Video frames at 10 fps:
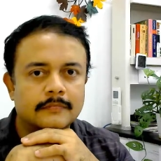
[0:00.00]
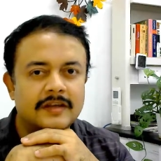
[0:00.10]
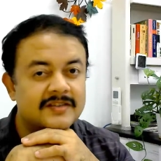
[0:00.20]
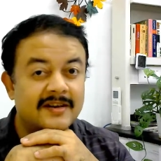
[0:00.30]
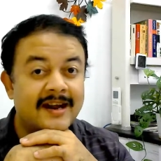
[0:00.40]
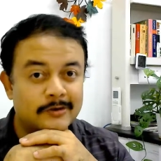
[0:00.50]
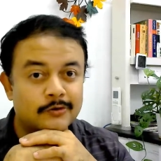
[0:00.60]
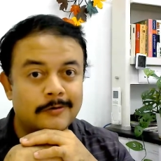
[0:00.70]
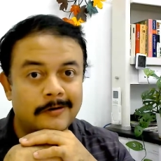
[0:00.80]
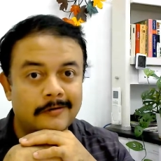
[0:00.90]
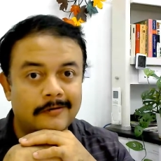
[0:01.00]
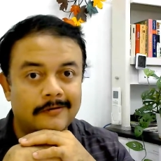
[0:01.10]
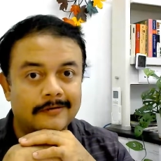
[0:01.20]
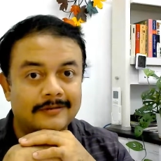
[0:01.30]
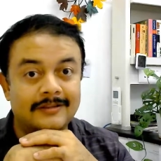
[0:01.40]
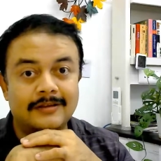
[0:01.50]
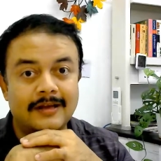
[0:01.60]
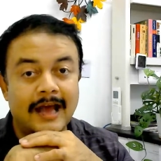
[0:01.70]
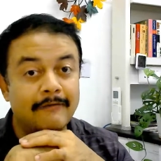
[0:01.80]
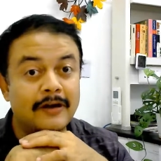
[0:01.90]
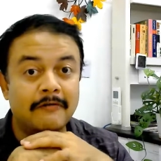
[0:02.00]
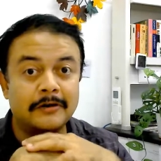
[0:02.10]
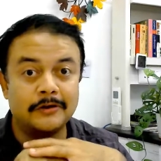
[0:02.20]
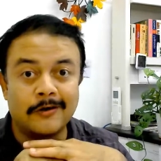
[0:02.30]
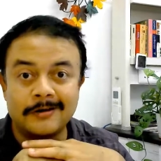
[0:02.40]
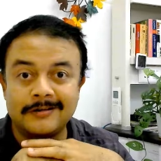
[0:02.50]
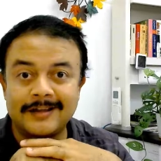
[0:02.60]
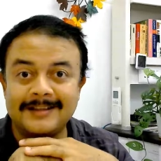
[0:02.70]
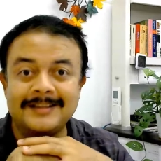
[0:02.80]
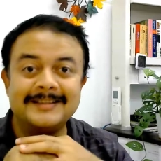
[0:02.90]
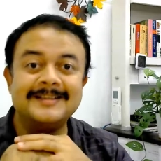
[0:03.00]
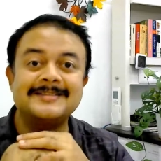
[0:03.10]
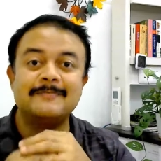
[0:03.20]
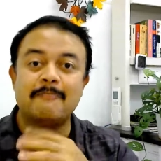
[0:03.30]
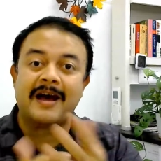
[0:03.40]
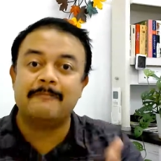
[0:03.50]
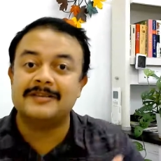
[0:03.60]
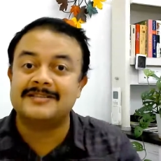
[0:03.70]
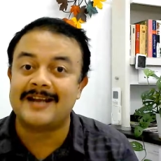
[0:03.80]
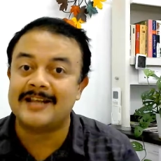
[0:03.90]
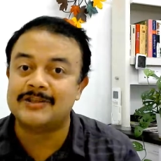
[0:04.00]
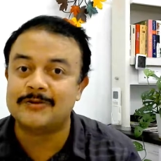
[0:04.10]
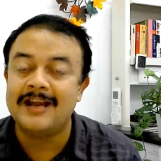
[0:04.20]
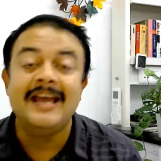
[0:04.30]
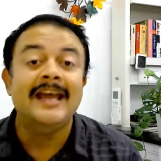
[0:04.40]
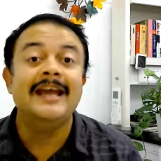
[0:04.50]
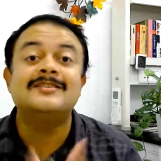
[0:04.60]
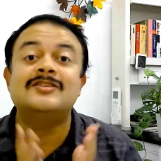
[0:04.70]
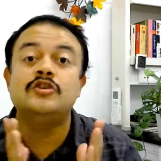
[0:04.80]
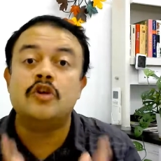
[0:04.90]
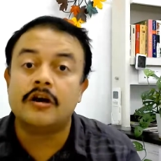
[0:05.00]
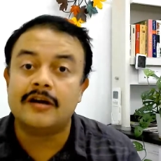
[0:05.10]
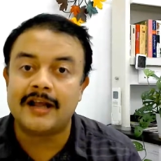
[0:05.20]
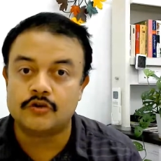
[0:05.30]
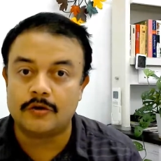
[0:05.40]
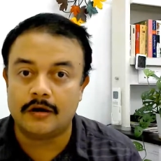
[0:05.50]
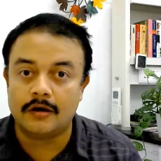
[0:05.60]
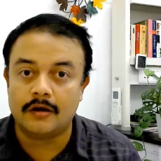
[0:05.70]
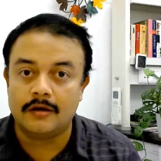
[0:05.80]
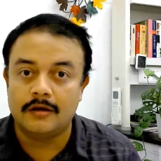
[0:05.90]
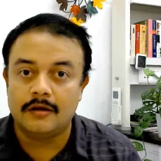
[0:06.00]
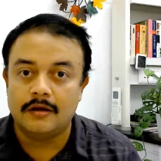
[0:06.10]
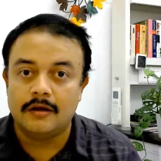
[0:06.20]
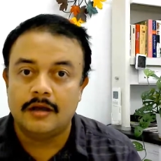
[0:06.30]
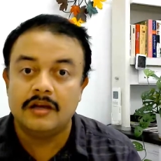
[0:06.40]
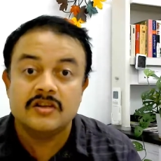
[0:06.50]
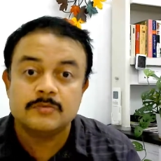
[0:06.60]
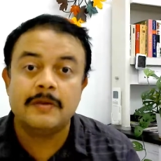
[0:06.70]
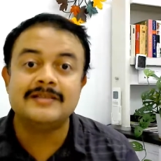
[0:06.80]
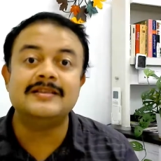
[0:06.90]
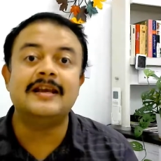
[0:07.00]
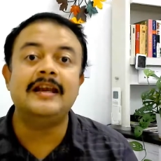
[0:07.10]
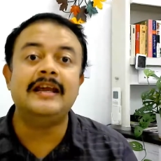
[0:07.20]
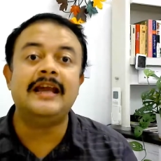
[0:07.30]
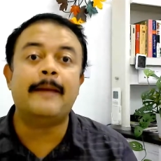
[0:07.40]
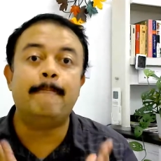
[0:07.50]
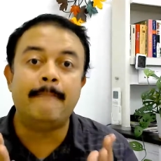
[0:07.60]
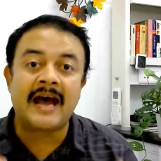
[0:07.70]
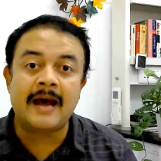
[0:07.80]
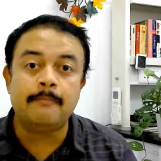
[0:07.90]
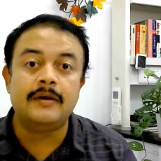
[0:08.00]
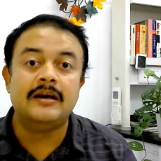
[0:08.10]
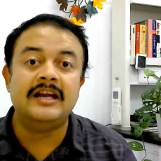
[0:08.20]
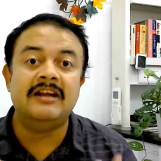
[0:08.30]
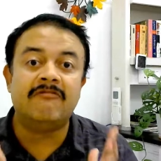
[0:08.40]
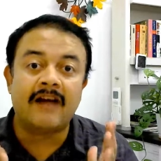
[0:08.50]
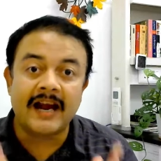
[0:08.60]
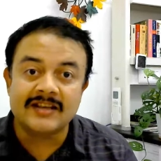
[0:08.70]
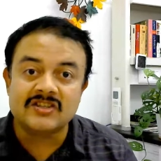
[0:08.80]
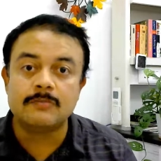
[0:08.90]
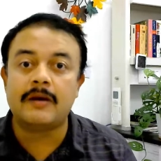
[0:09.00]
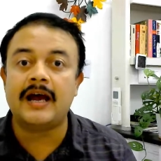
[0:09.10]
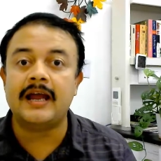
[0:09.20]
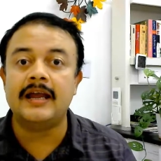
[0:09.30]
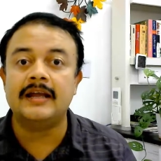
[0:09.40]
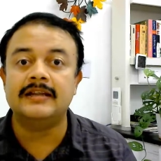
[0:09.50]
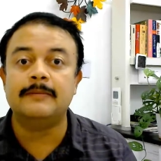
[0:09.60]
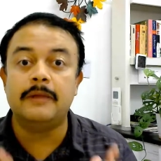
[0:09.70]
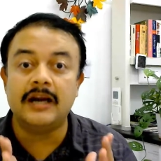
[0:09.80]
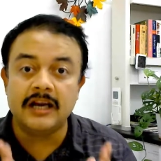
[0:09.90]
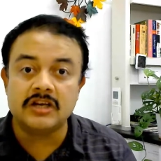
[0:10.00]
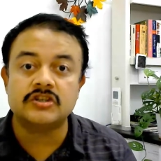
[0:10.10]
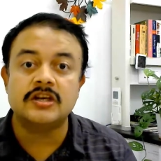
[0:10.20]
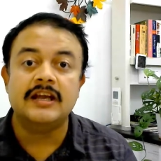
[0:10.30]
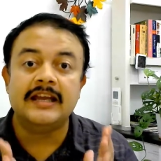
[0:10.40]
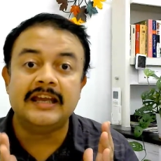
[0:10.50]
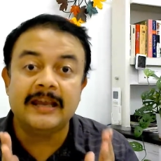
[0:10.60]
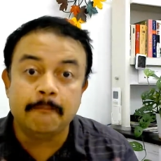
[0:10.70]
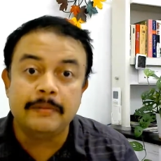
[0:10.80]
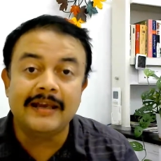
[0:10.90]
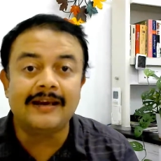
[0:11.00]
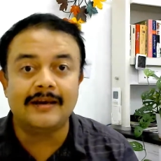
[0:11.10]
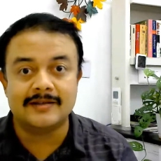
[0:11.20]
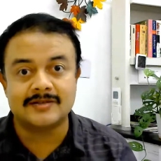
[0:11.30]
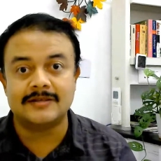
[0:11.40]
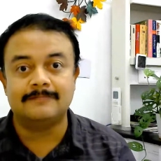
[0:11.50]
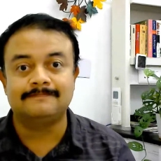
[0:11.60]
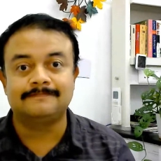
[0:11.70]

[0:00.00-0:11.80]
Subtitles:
Is it natural? Have you ever thought that this map is natural? It's not natural. It is basically a map devised by the British imperialist